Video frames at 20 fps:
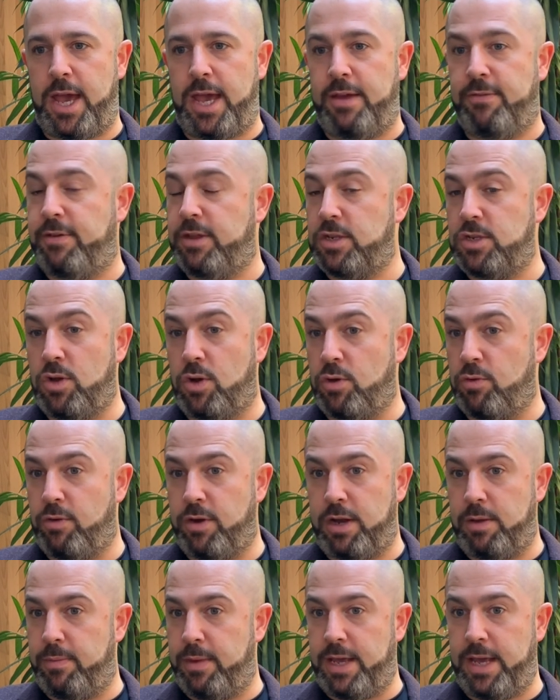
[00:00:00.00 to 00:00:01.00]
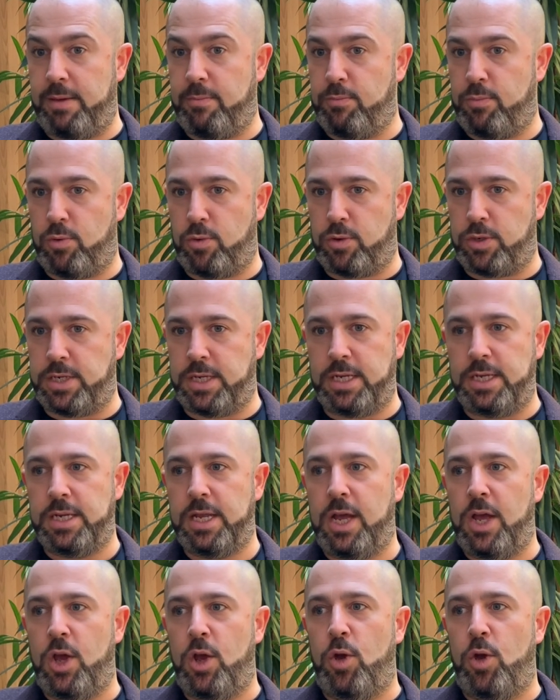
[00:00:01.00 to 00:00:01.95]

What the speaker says: If it's not already being imported,